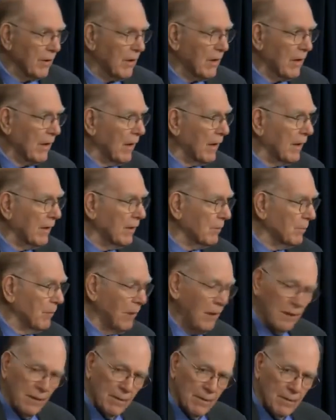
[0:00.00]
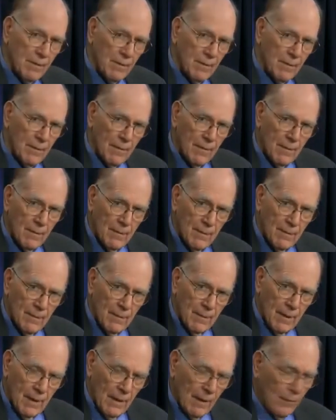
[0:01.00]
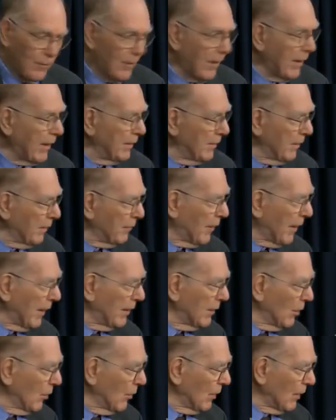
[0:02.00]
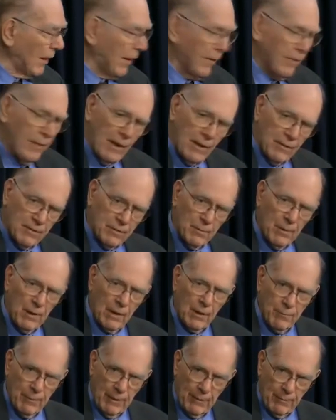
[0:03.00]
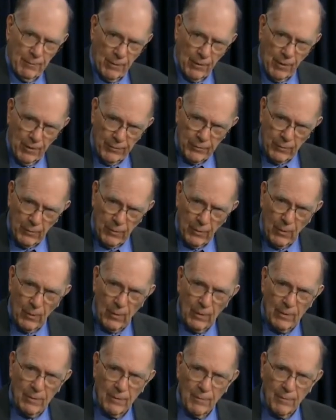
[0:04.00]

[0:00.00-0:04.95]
by an overriding causal direction of where things are heading.